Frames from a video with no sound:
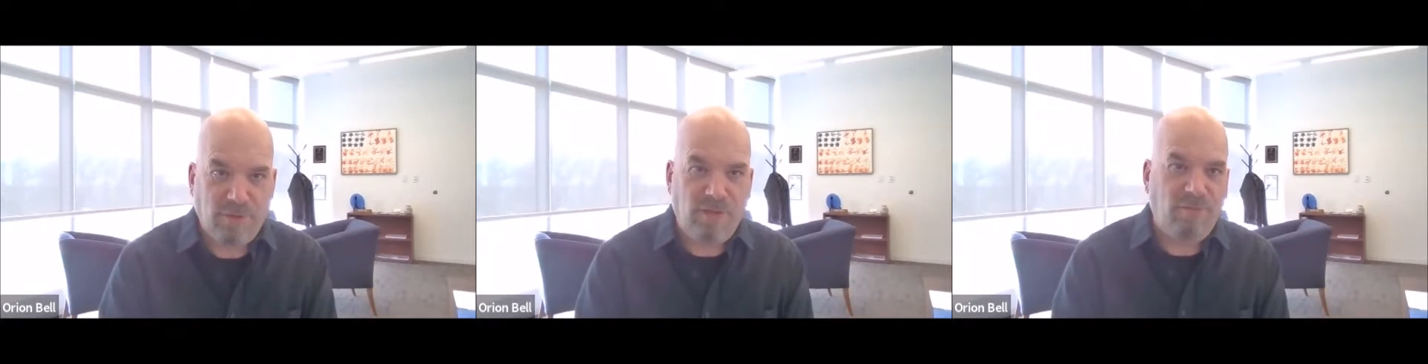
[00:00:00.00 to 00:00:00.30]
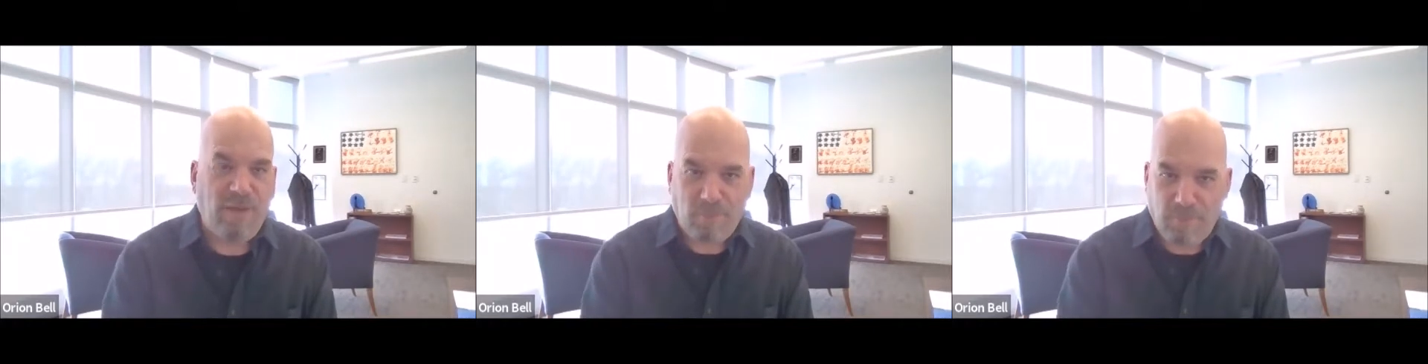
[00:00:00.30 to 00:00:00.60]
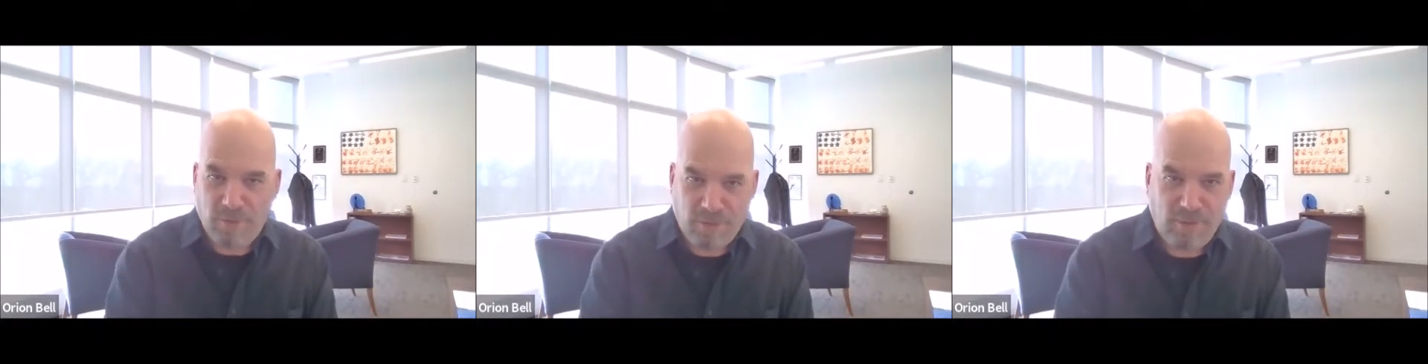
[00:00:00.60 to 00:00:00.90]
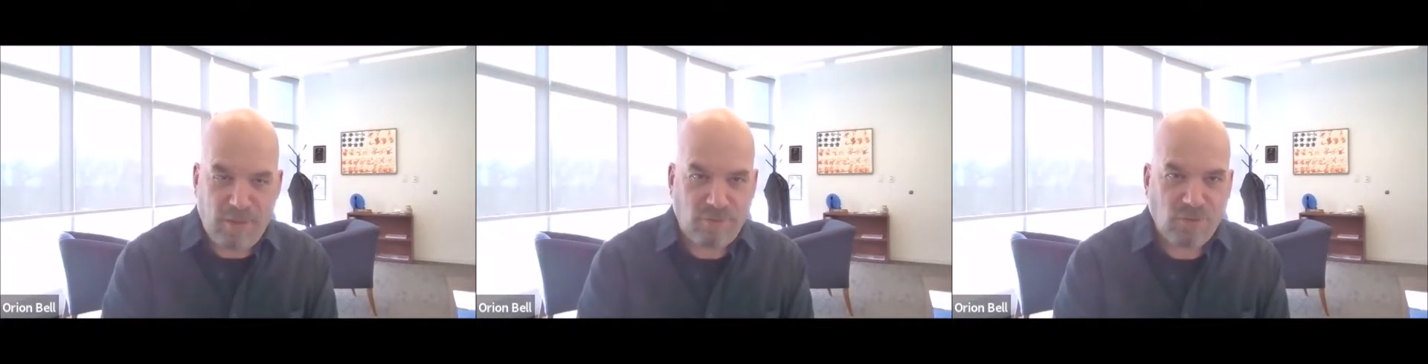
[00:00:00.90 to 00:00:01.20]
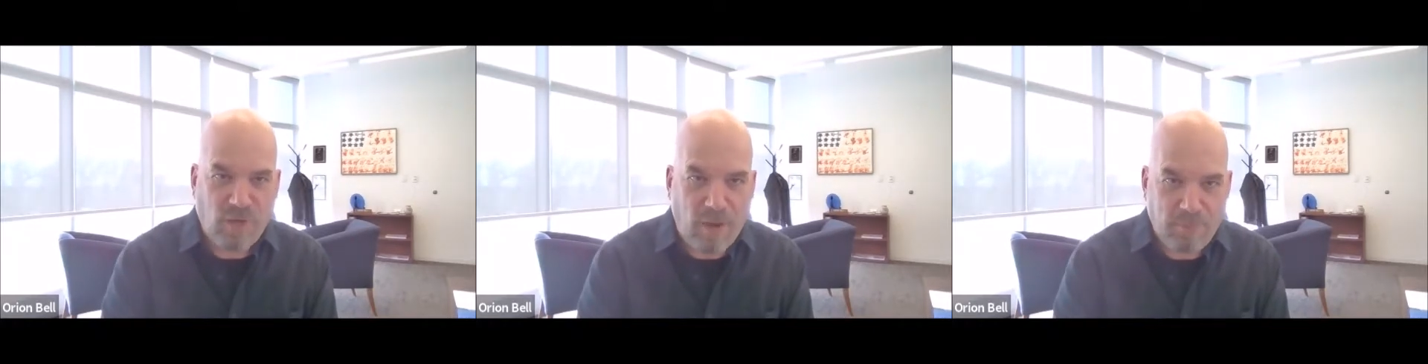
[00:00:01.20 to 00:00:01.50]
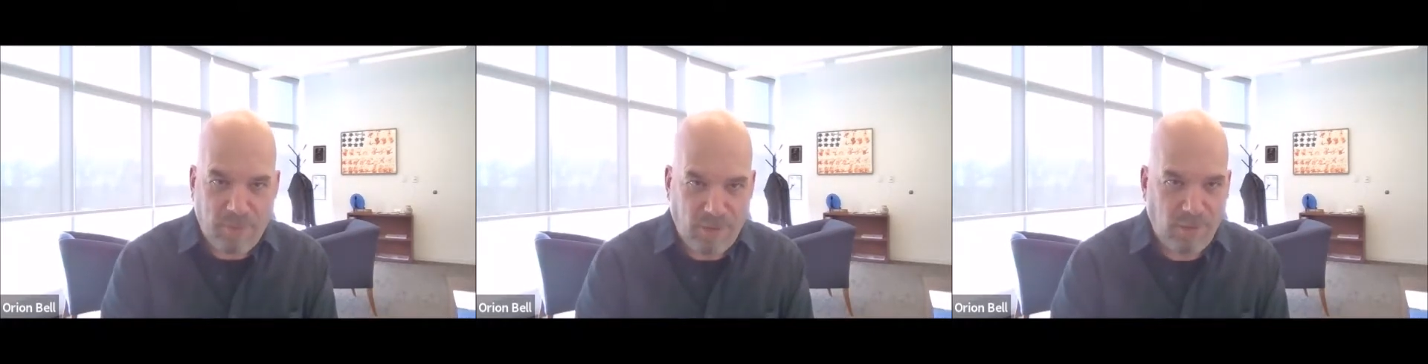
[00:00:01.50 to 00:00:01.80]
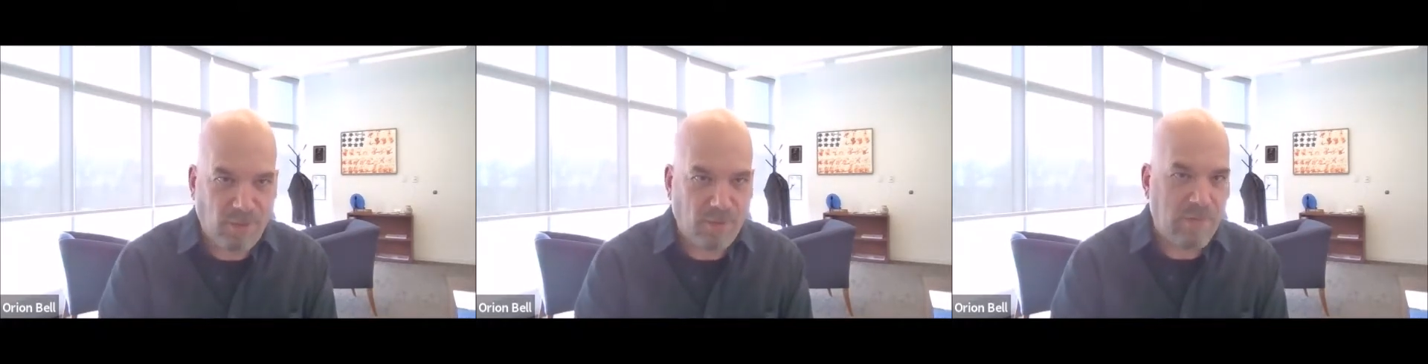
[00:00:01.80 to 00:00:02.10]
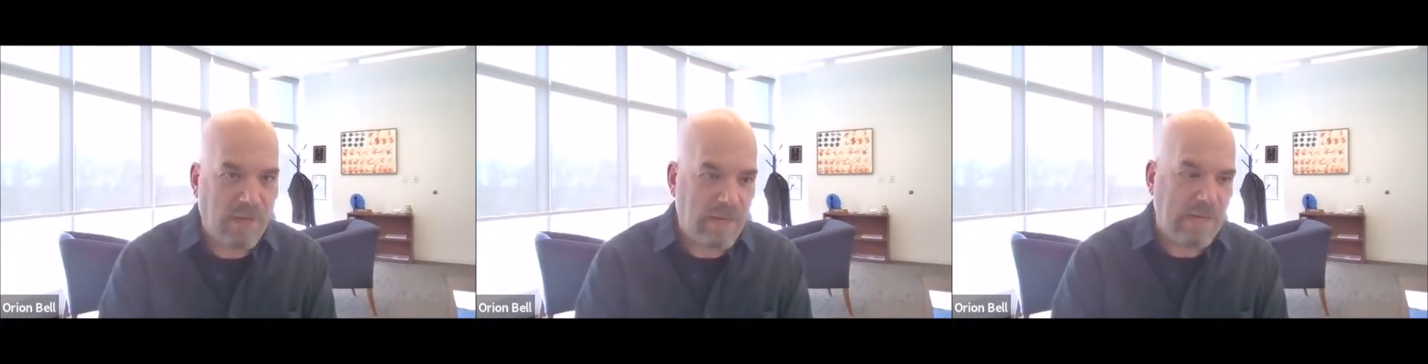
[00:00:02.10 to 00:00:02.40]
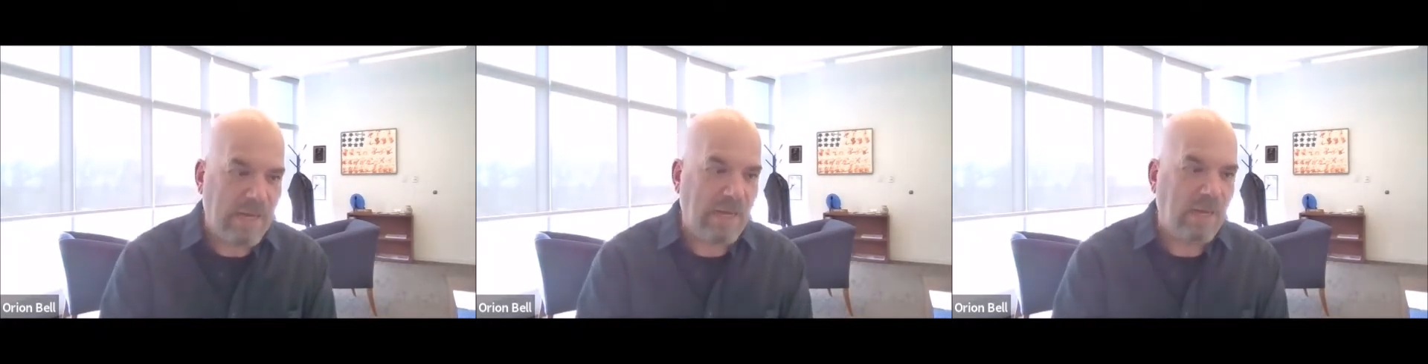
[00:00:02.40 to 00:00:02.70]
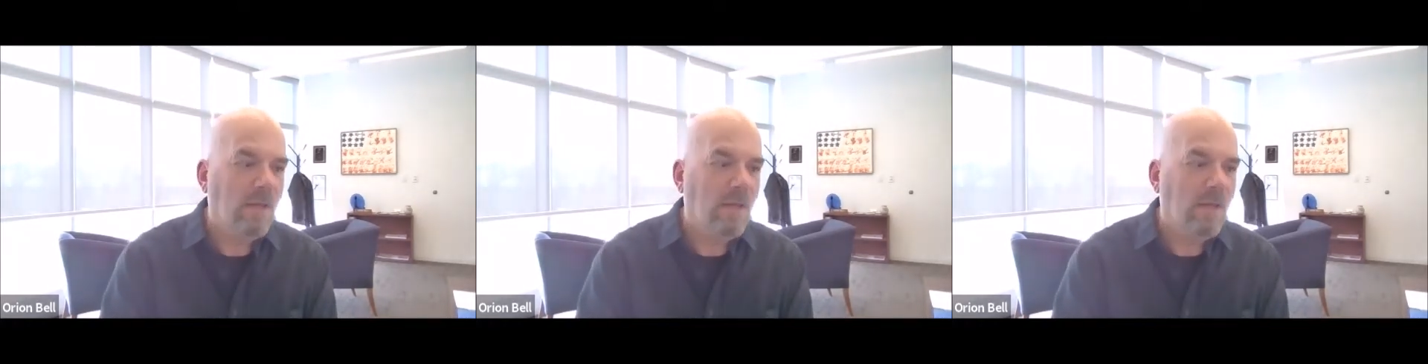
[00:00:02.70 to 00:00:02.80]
the availability of shopping nearby,